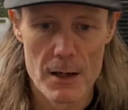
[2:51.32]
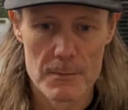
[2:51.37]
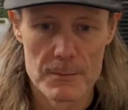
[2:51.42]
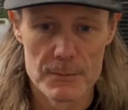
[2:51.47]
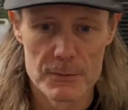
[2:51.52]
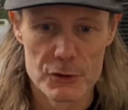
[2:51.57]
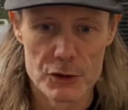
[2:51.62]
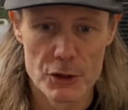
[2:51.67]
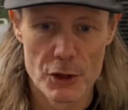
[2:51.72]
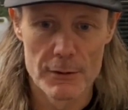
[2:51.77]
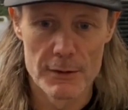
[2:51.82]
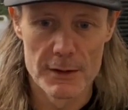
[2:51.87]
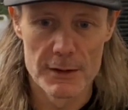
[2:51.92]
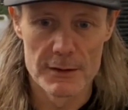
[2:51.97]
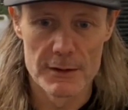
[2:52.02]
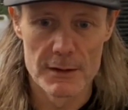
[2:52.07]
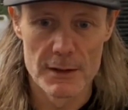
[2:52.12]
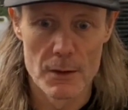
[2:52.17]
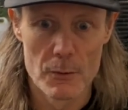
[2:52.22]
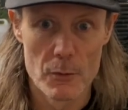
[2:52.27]

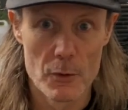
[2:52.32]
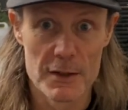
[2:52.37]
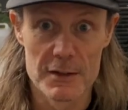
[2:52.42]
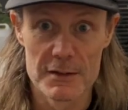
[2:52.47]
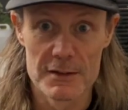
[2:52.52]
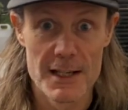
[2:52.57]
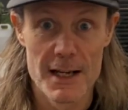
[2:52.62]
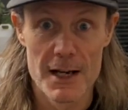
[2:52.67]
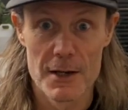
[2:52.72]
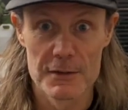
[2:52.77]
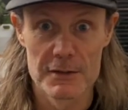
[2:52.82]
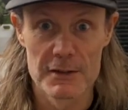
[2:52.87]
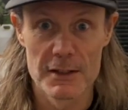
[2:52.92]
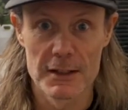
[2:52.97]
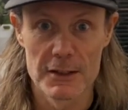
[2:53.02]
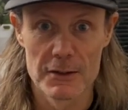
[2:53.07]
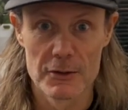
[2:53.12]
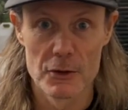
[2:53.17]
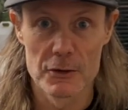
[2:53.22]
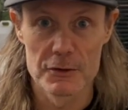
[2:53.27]
during what is now the
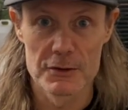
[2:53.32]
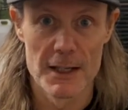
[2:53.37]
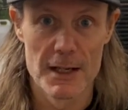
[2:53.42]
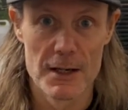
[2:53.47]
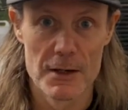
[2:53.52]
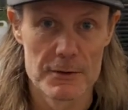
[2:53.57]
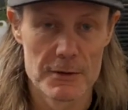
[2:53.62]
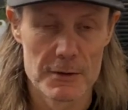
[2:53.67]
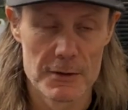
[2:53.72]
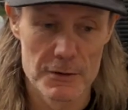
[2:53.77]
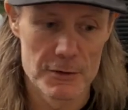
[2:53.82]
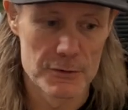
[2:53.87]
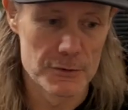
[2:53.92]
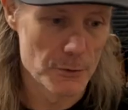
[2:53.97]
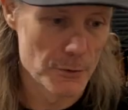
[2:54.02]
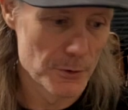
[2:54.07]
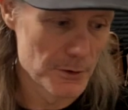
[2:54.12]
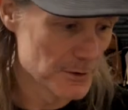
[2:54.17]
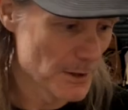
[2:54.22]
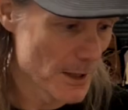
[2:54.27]
second lockdown,
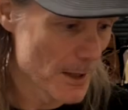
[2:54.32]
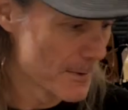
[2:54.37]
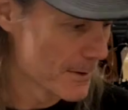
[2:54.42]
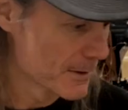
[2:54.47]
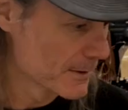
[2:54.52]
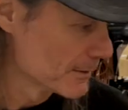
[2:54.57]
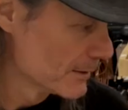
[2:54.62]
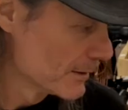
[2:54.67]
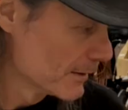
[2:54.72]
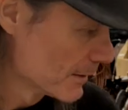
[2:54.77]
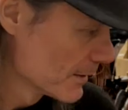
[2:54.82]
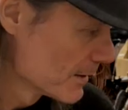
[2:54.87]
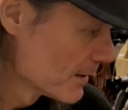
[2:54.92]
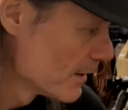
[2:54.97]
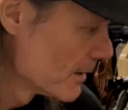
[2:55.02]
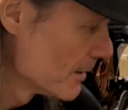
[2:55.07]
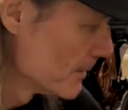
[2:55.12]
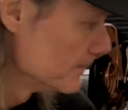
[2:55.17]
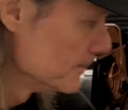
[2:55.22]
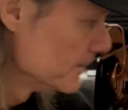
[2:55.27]
saw this coming
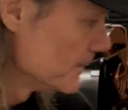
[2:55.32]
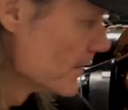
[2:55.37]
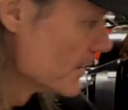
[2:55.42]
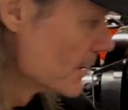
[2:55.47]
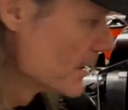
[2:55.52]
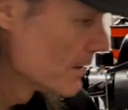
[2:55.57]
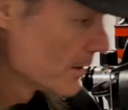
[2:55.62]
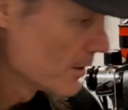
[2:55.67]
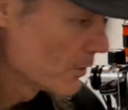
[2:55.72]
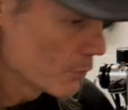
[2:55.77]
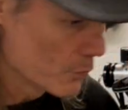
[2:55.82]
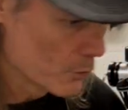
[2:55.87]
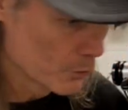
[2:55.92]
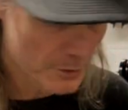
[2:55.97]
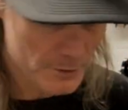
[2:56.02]
and ordered